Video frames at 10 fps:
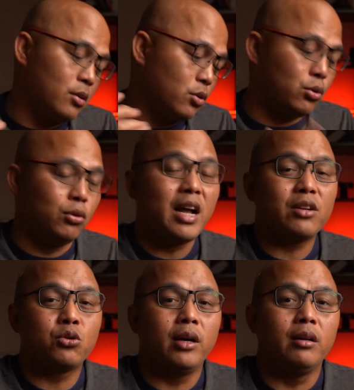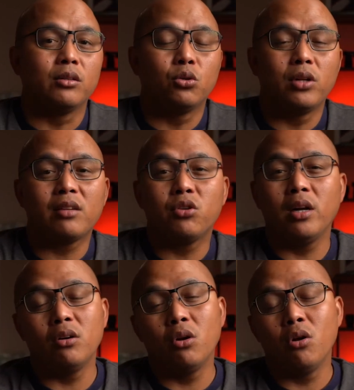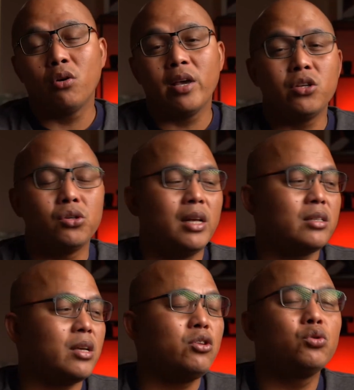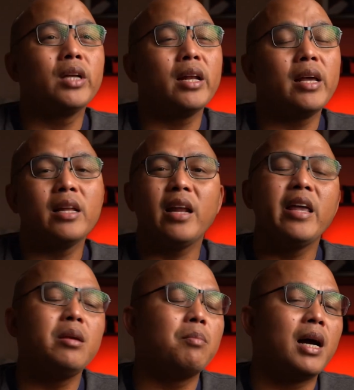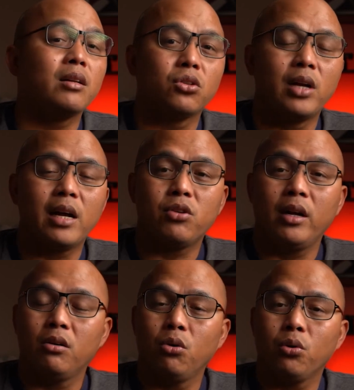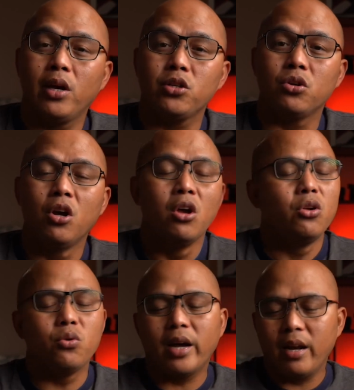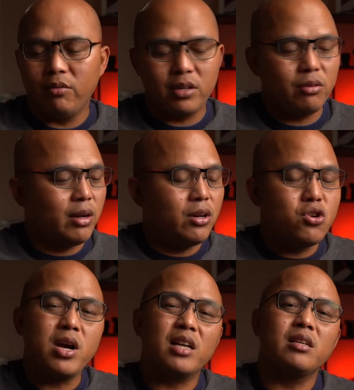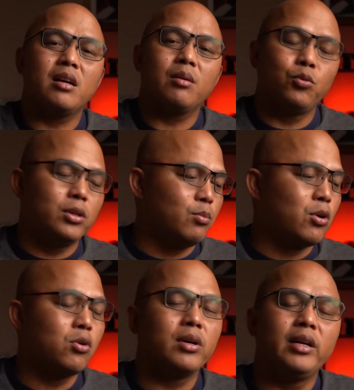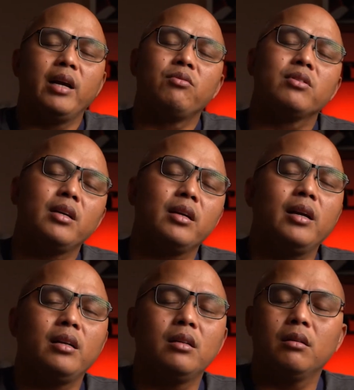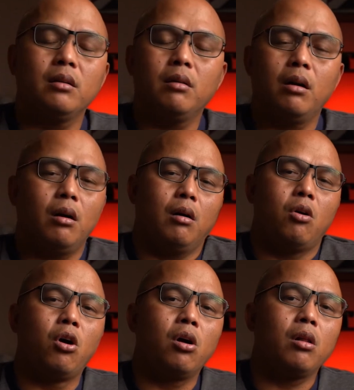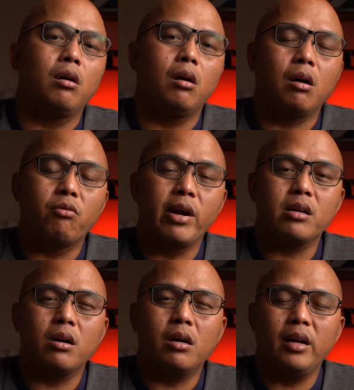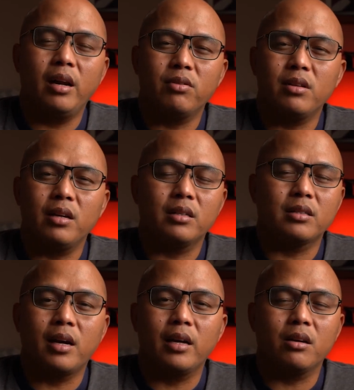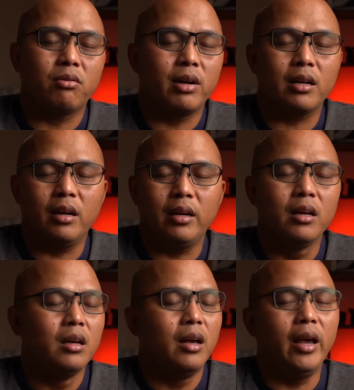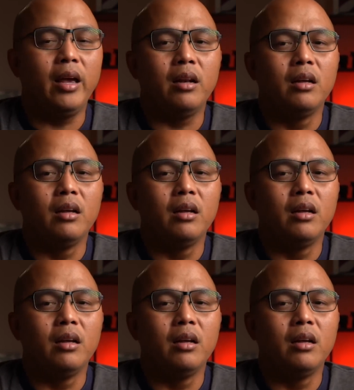that trailer location. Let's say you deadhead 80 miles to that trailer location. You got everything ready. You got set up with the broker and everything, and all rate-con and everything is signed correctly, and